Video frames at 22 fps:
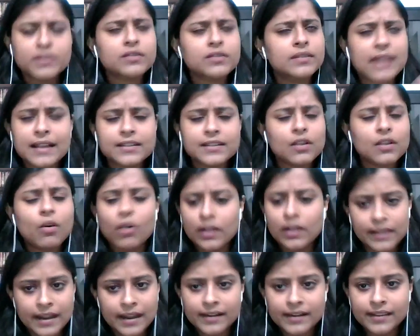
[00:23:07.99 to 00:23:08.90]
So that's
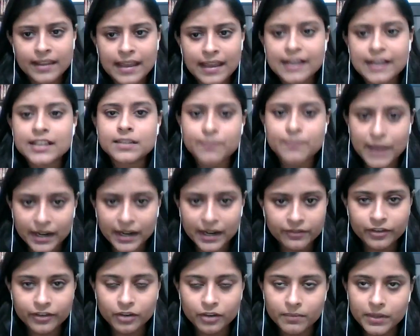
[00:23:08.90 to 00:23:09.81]
all that they expect
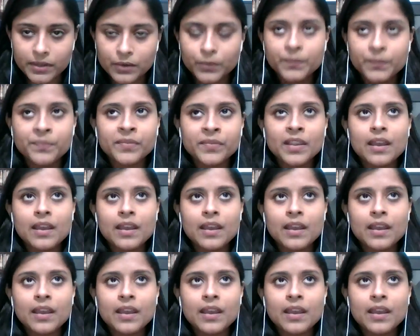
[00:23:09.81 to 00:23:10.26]
from you.